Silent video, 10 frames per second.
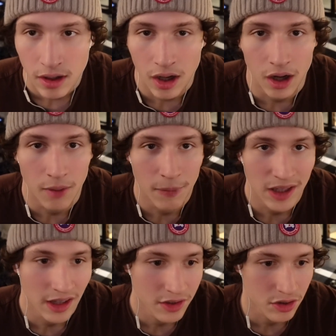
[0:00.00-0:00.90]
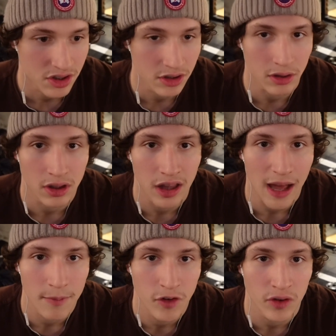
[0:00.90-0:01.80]
Uh, my legs are still
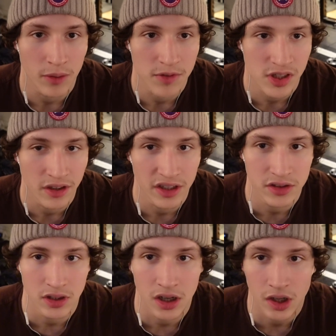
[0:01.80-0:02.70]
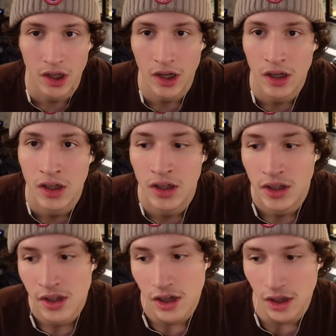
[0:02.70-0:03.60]
clapped from Sunday's long run,
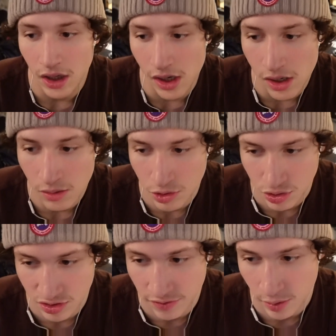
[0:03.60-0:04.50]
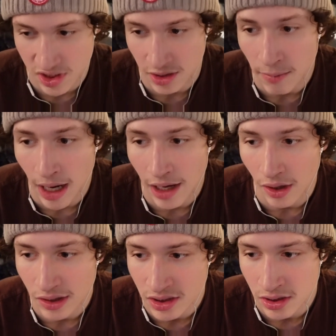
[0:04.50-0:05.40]
uh, which was 14
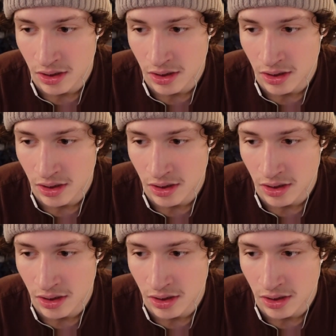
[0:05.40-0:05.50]
miles.